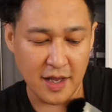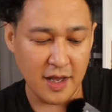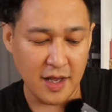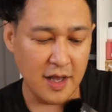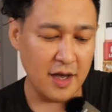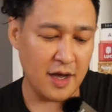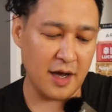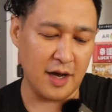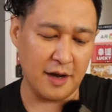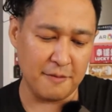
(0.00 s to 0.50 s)

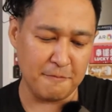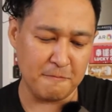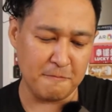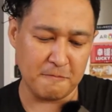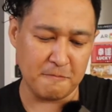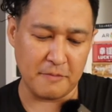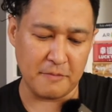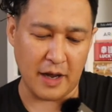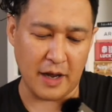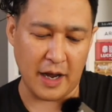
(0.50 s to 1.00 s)

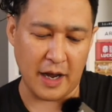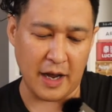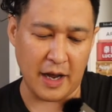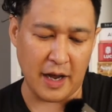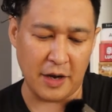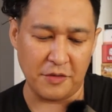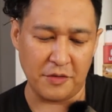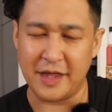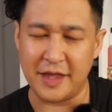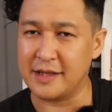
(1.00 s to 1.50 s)
I
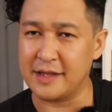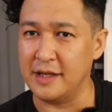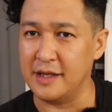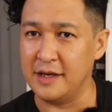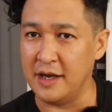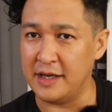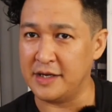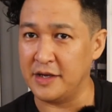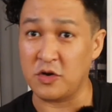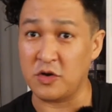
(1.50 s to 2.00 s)
don't think the
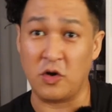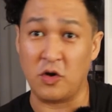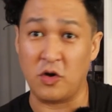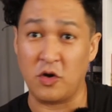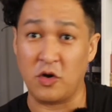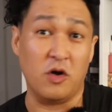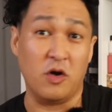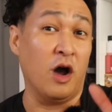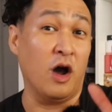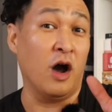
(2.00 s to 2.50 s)
ideas are
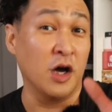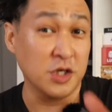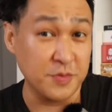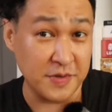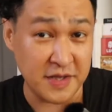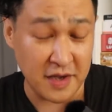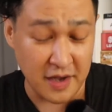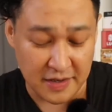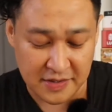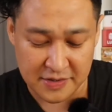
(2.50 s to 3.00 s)

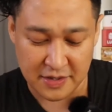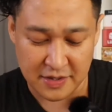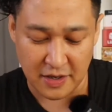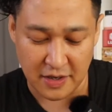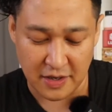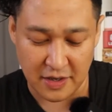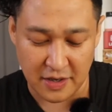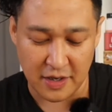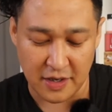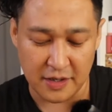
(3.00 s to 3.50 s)
100%
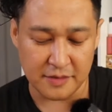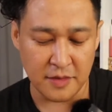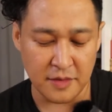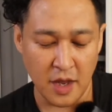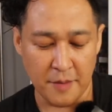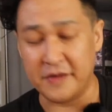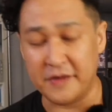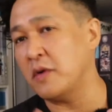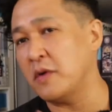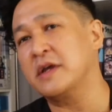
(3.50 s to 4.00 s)
necessary.
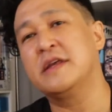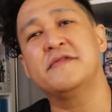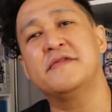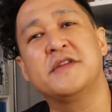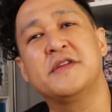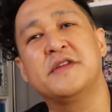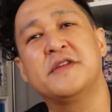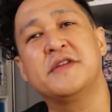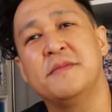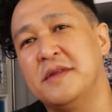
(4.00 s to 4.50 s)
But if someone
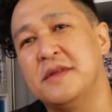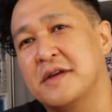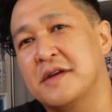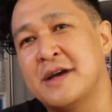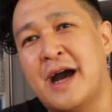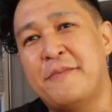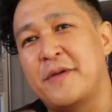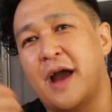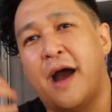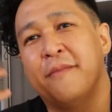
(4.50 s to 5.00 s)
gifted me the
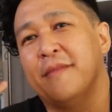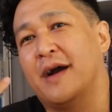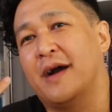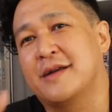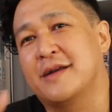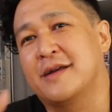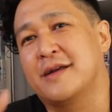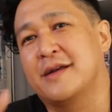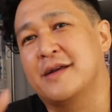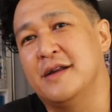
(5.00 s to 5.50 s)
copy, I'm not
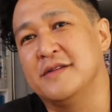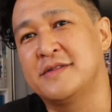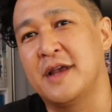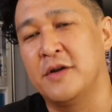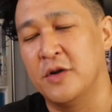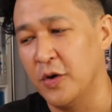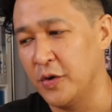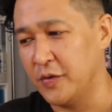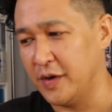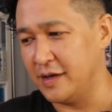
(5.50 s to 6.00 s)
going to say
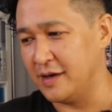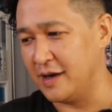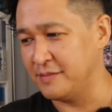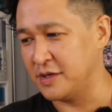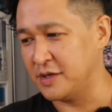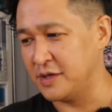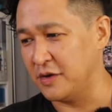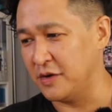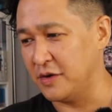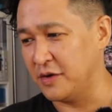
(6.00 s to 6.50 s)
no to it. I'm
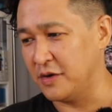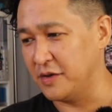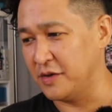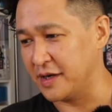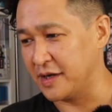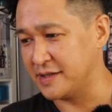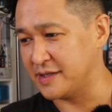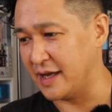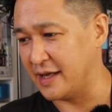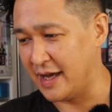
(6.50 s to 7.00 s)
totally going to
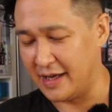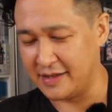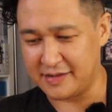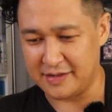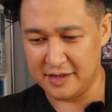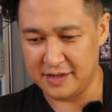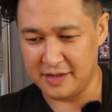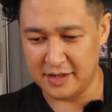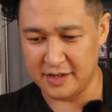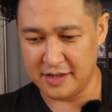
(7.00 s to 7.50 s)
say
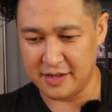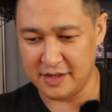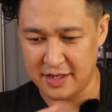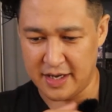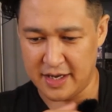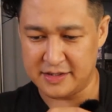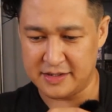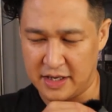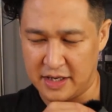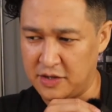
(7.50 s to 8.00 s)
yes,
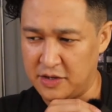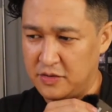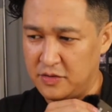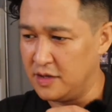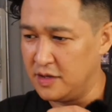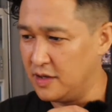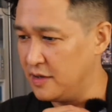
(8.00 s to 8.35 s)
thank you.